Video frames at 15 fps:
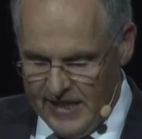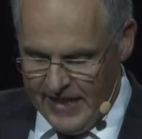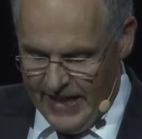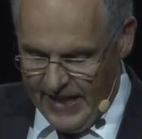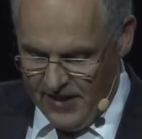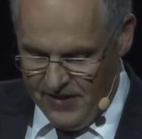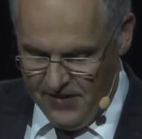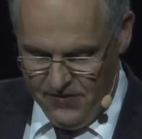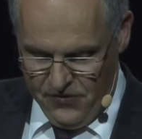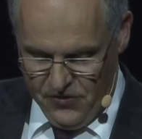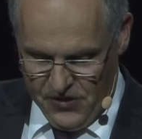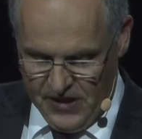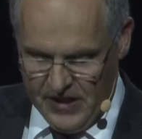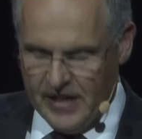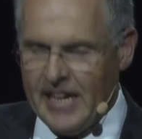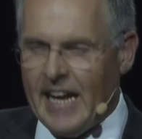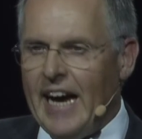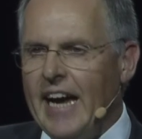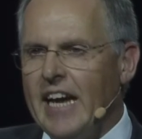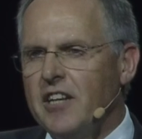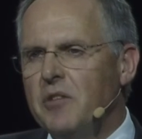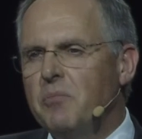Now, in the interest
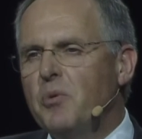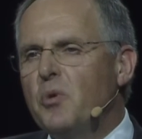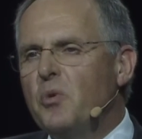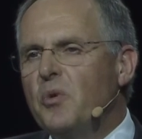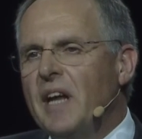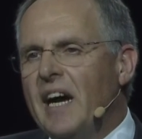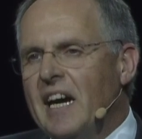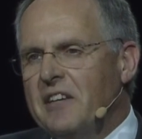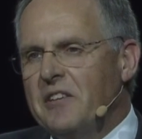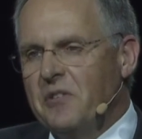of time,